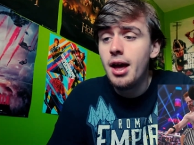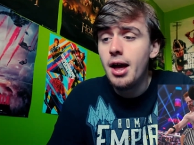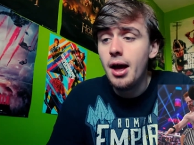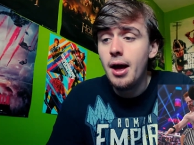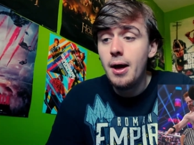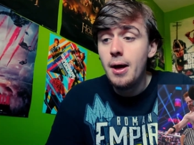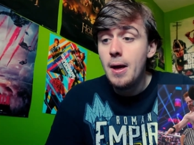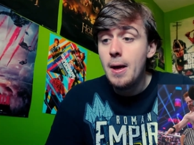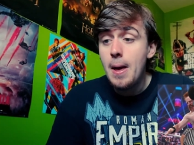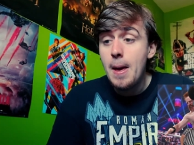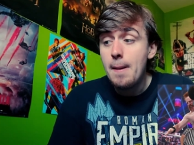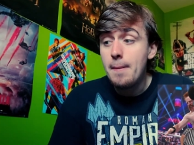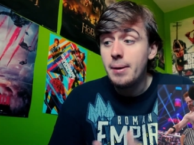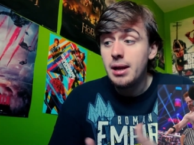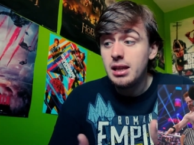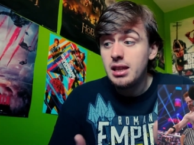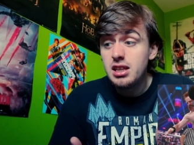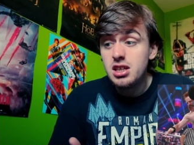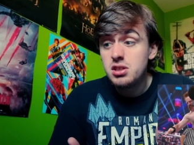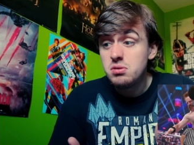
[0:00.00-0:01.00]

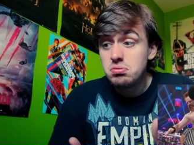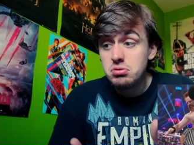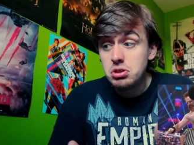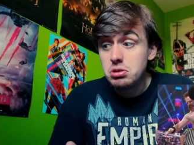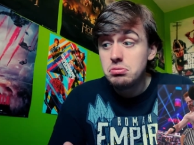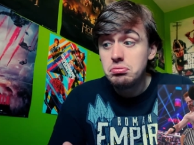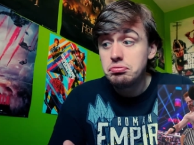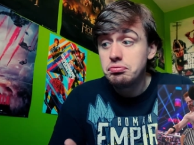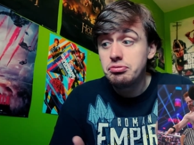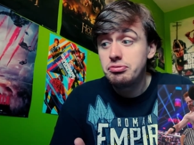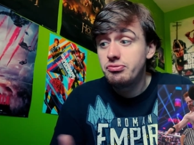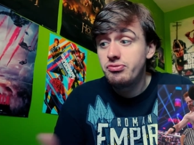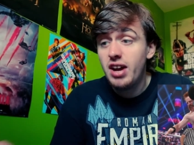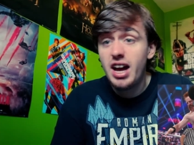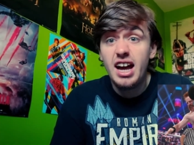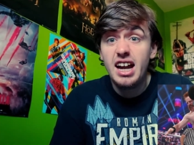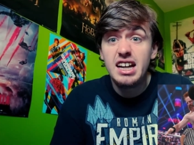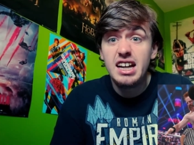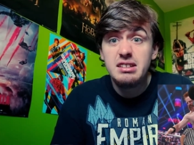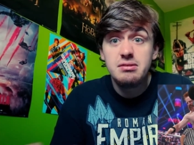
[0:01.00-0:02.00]
And this was a
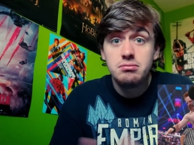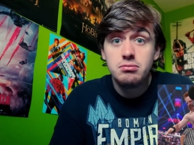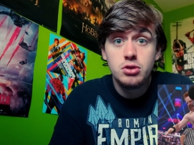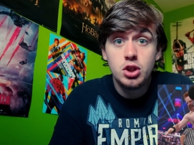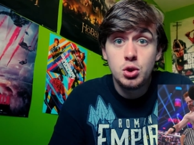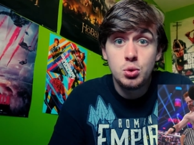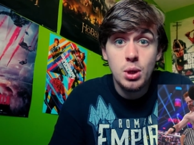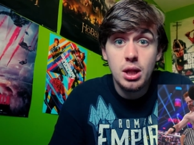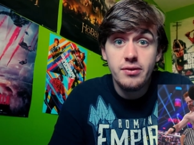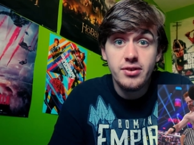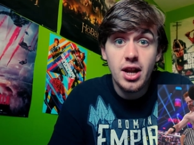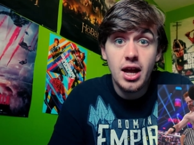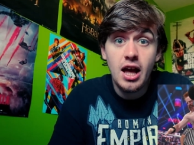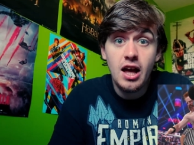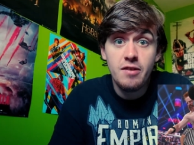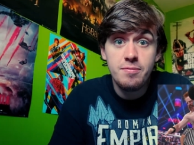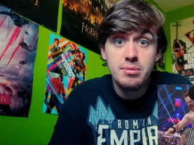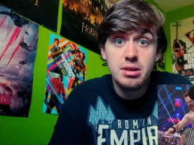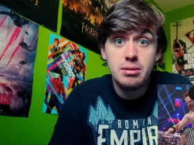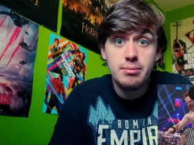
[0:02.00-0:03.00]
fine
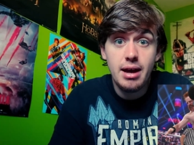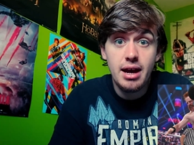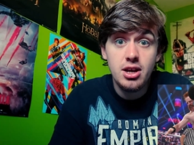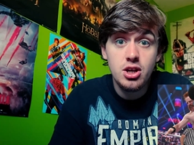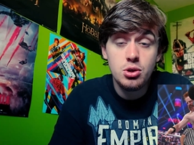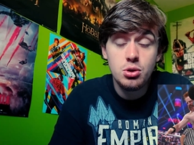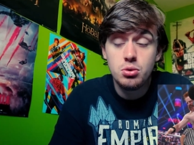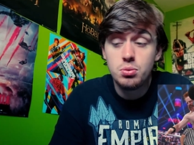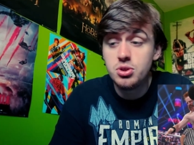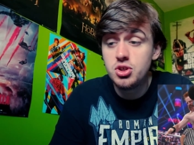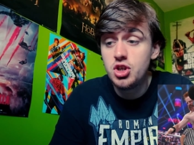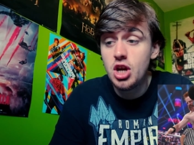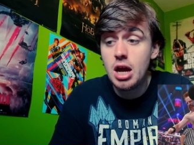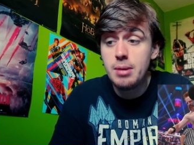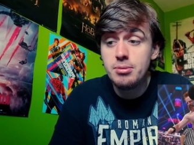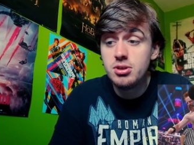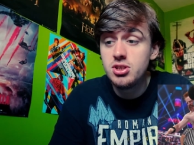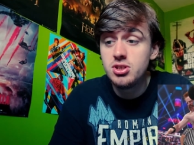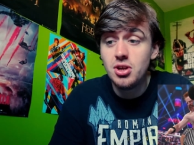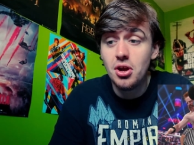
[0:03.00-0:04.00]
12.5-minute match with
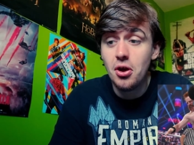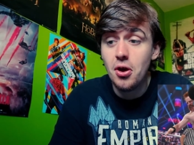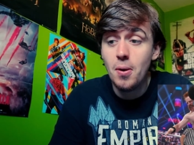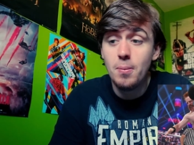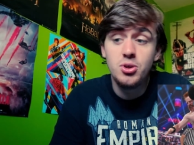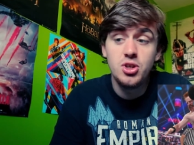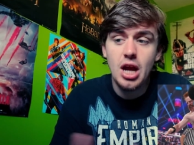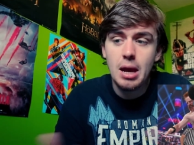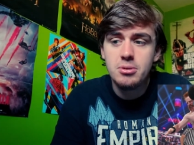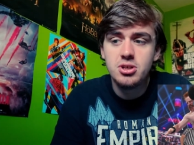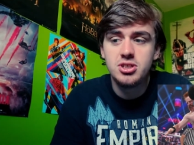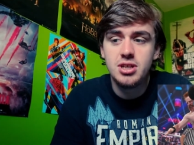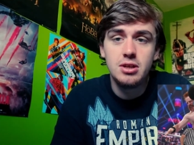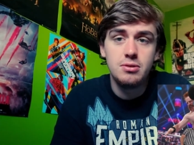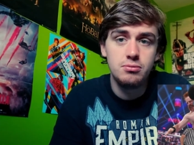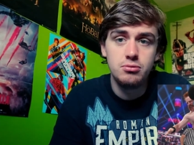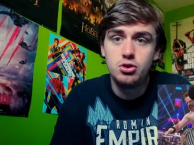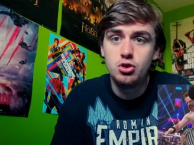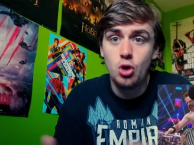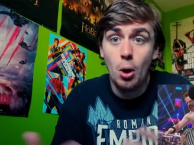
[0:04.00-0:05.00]
Sheamus. Sheamus
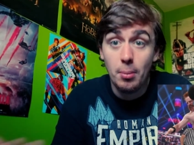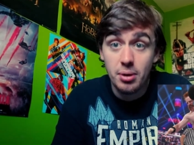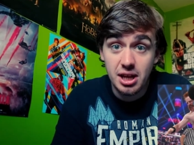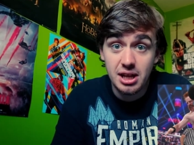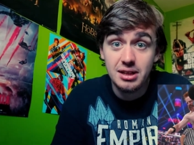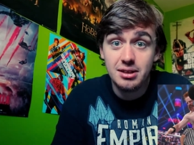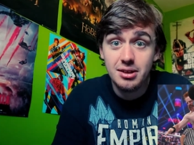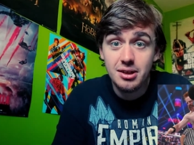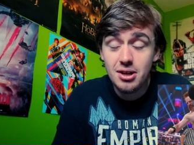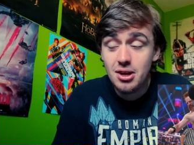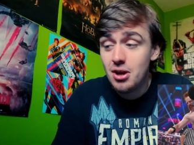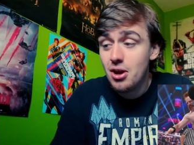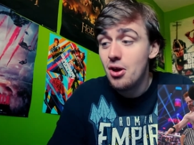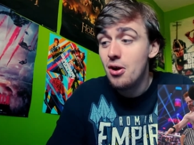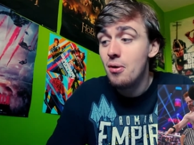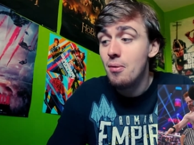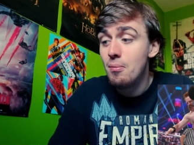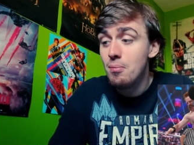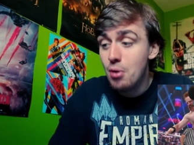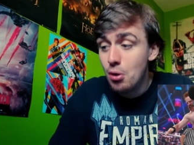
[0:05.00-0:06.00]
did dominate
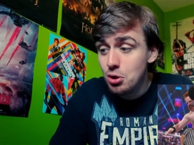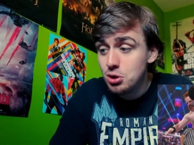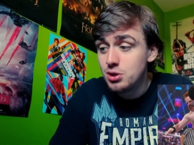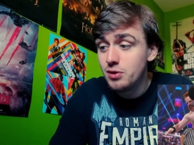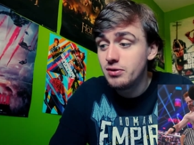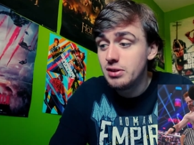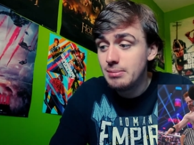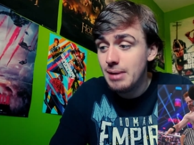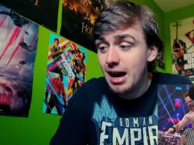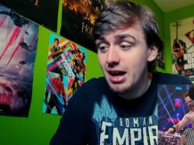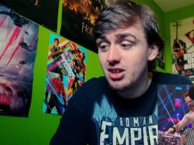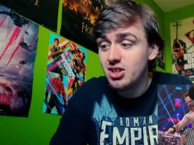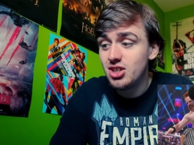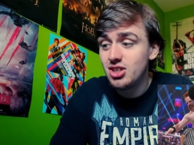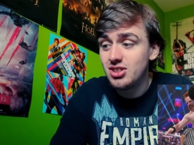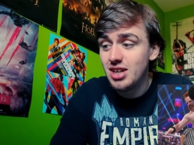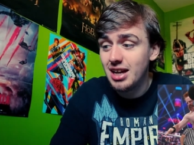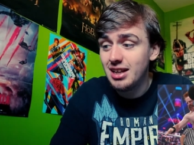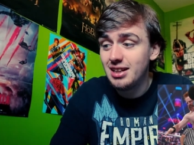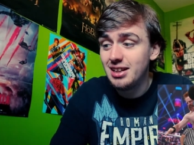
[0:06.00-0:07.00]
most of the match,
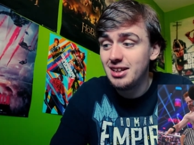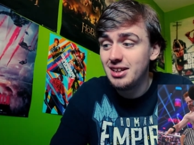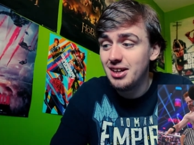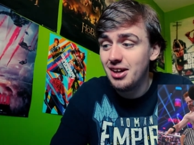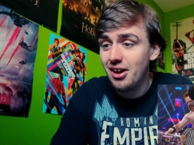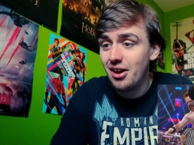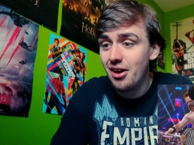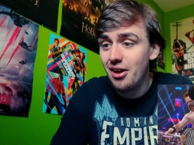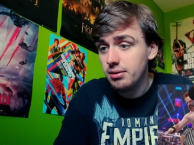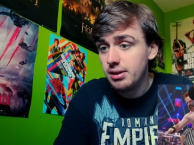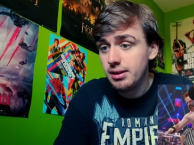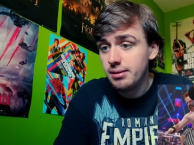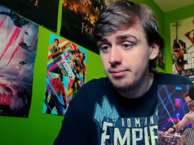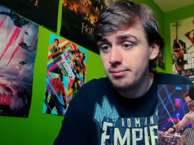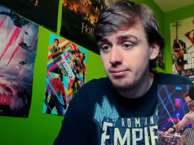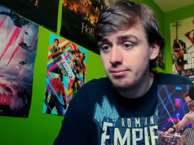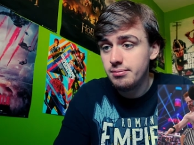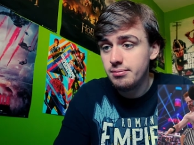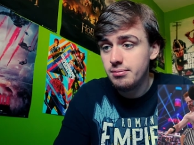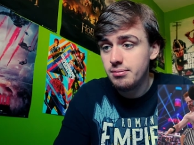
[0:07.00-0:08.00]
sadly.
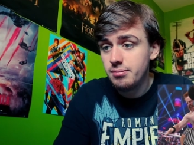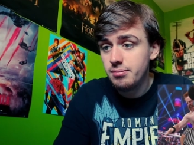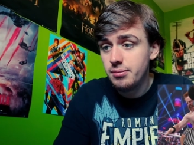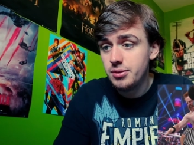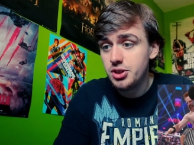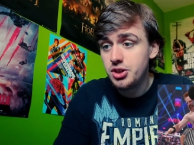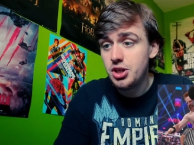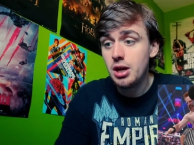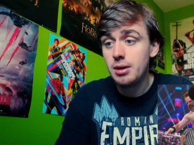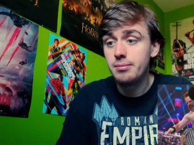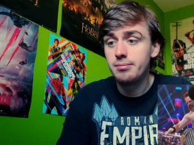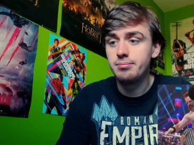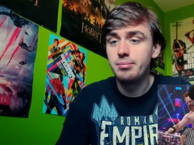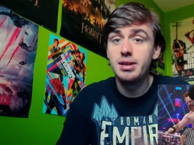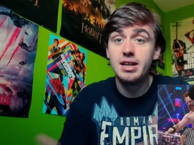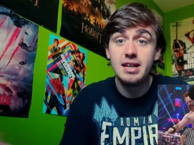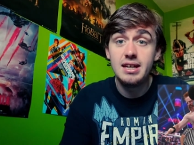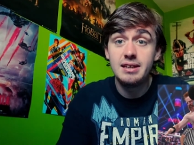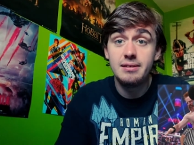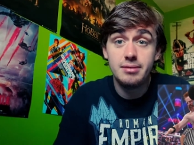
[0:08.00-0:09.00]

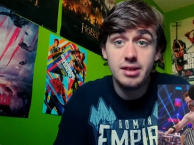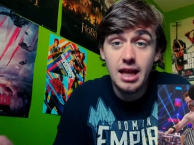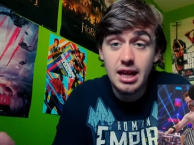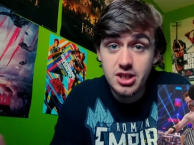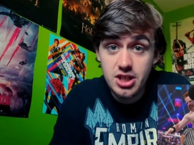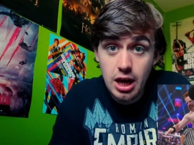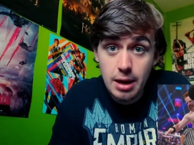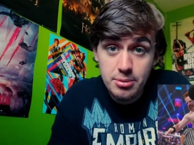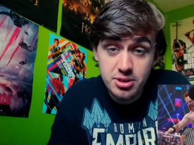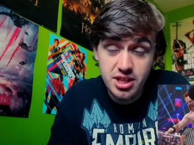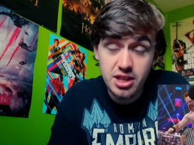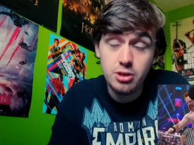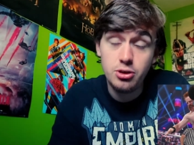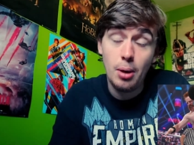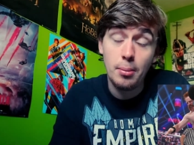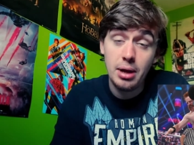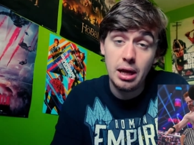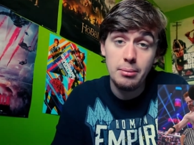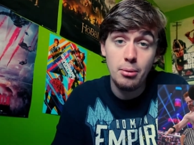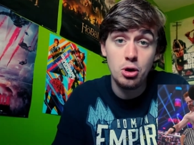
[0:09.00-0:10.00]
Sheamus did
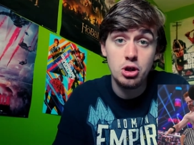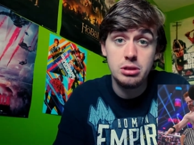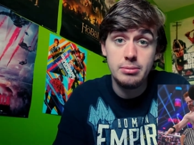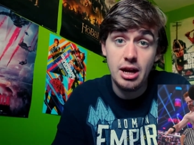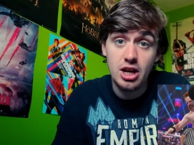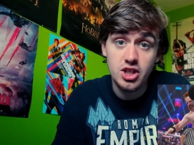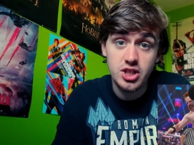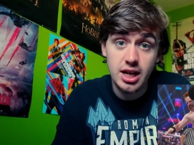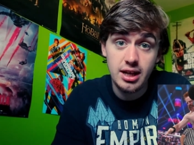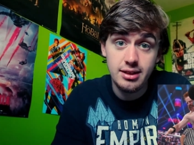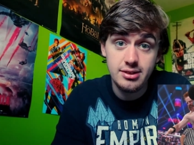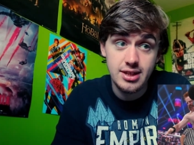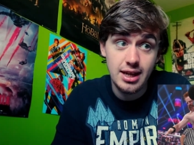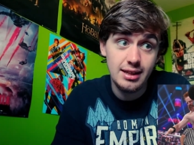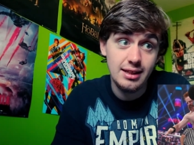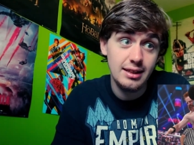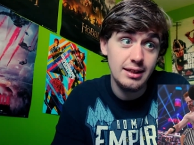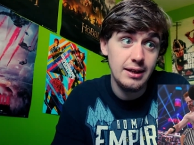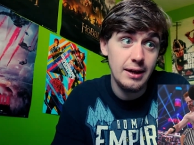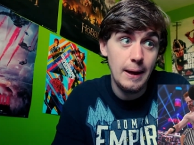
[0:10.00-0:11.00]
dominate most of the match,
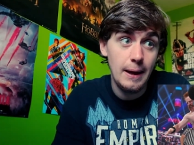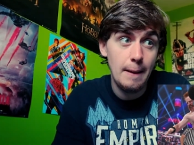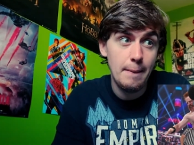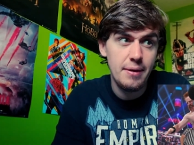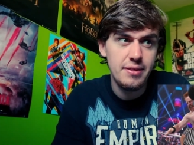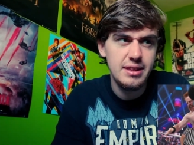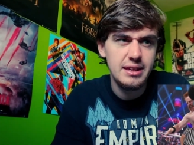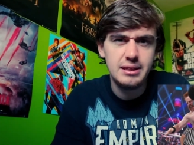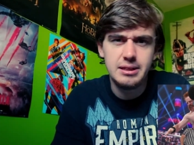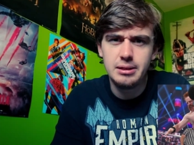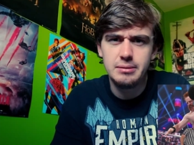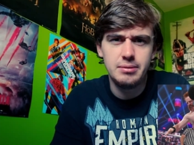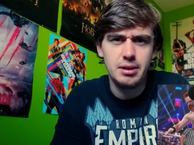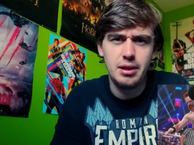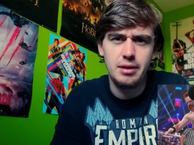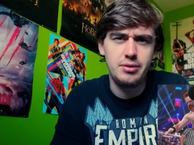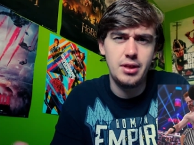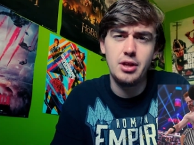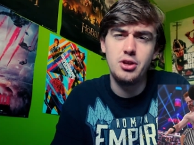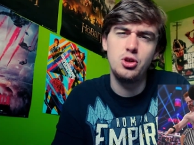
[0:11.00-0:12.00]
sadly. I think
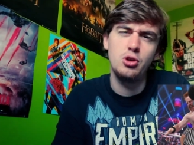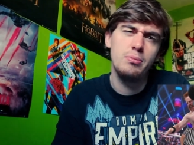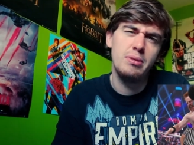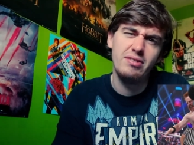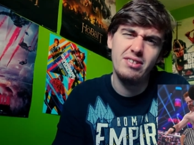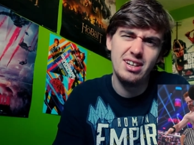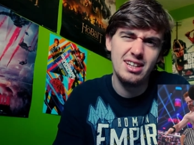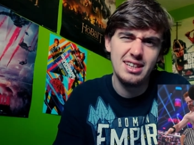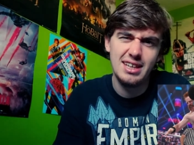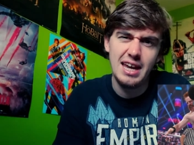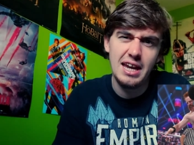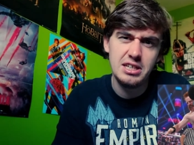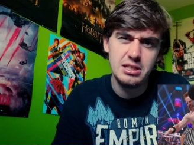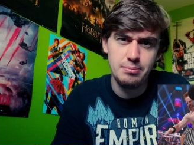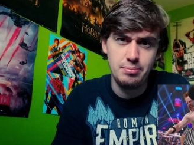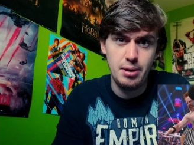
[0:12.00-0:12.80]
that shouldn't be really the case.